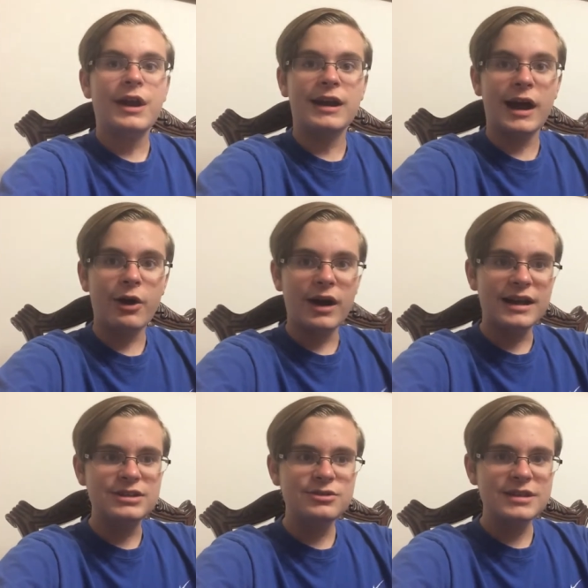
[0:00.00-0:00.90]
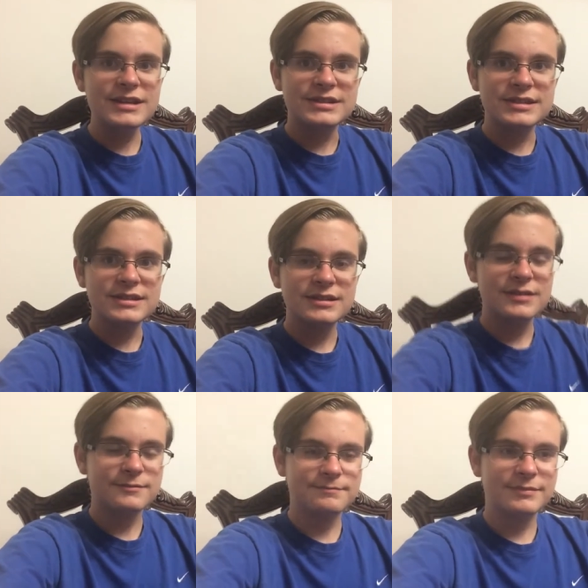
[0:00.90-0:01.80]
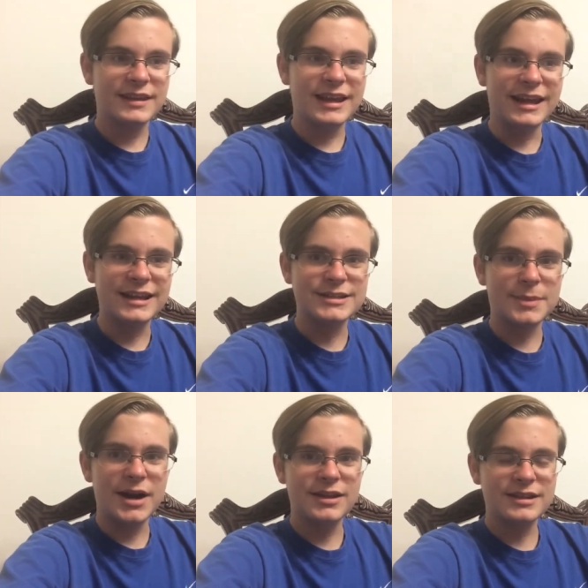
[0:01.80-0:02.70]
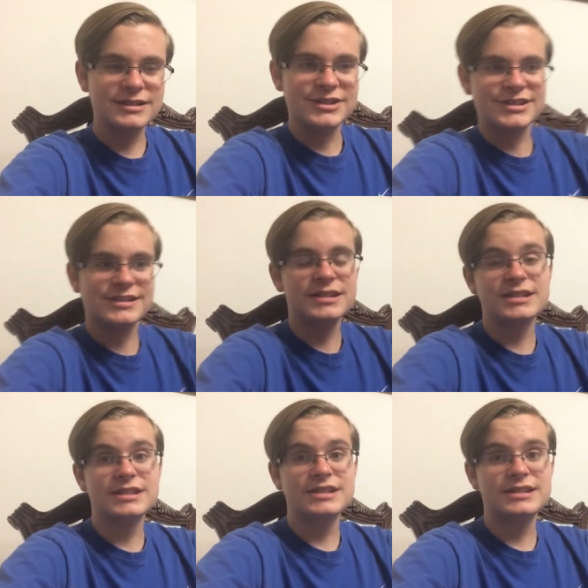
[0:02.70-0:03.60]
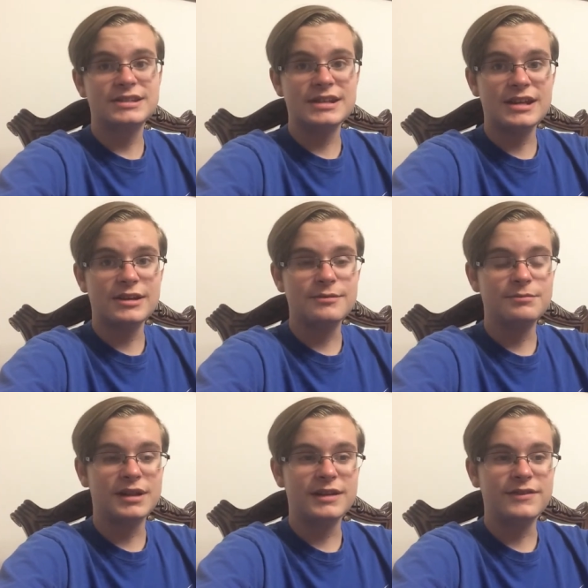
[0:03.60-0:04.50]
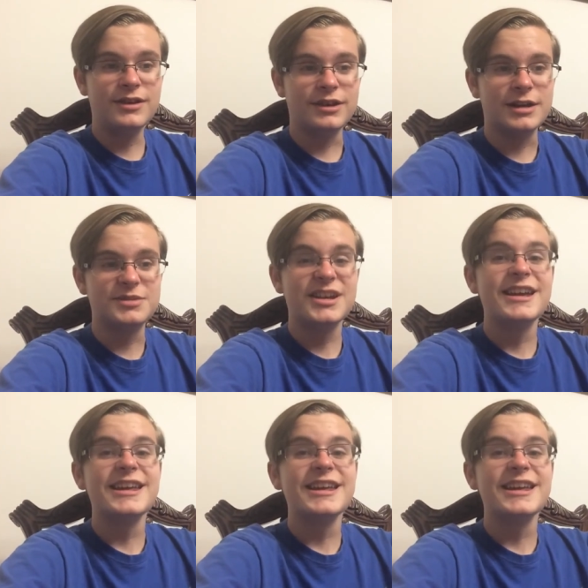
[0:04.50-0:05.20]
now I do this. And it's better than just sitting playing video games,